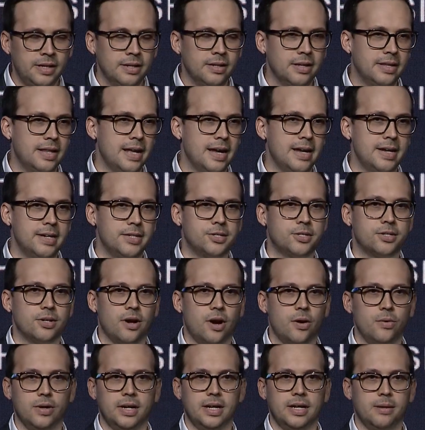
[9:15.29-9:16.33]
there's
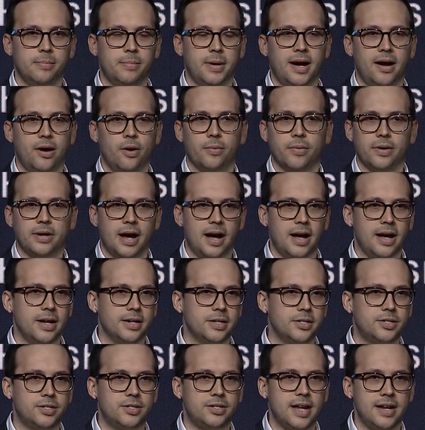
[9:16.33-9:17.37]
only
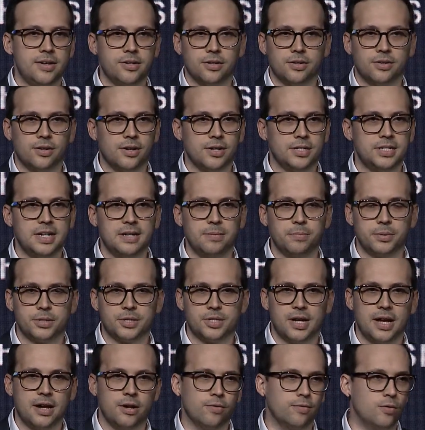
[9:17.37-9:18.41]
about 10 to
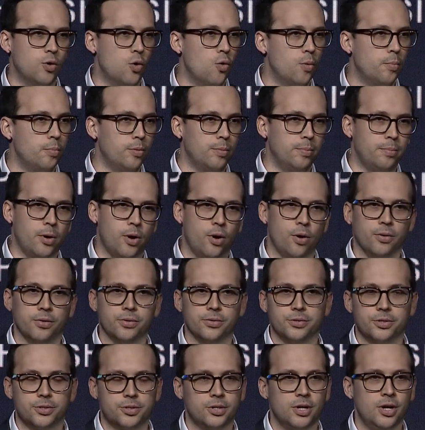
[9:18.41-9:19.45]
13% of corporate
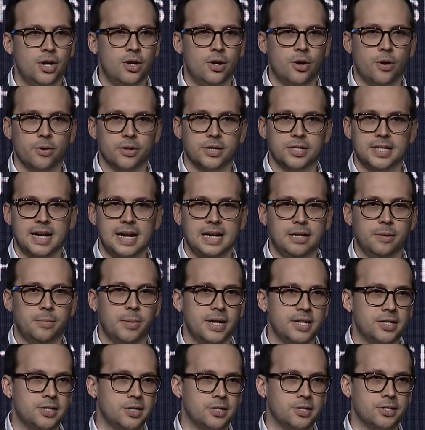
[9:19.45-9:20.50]
bonds on a daily
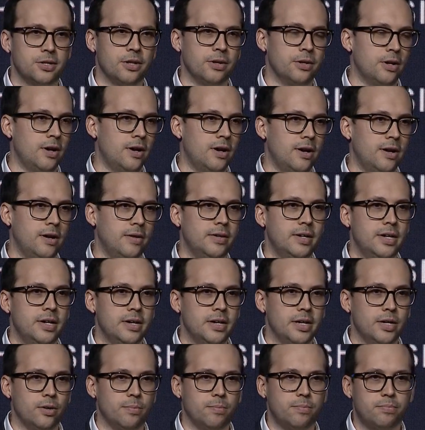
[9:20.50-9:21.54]
basis that are
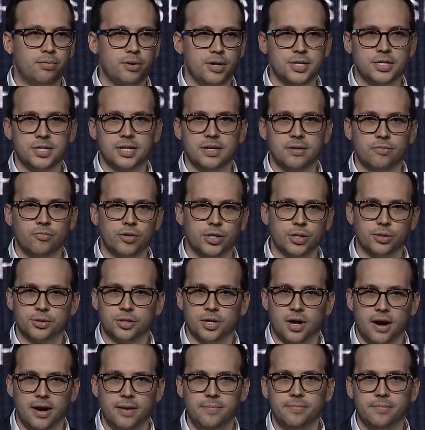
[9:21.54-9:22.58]
printed in real
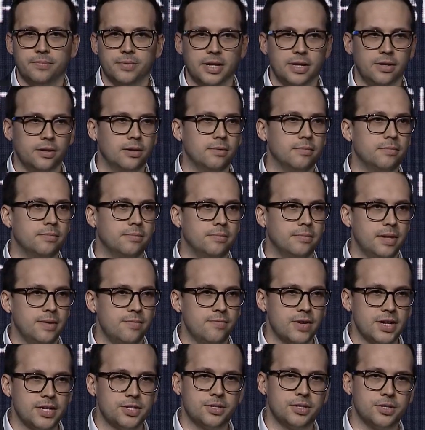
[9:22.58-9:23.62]
time and that
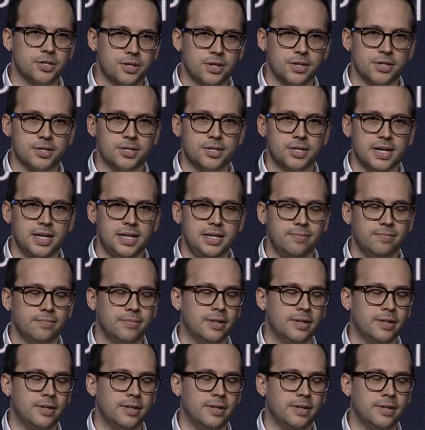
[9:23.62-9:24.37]
investors can see.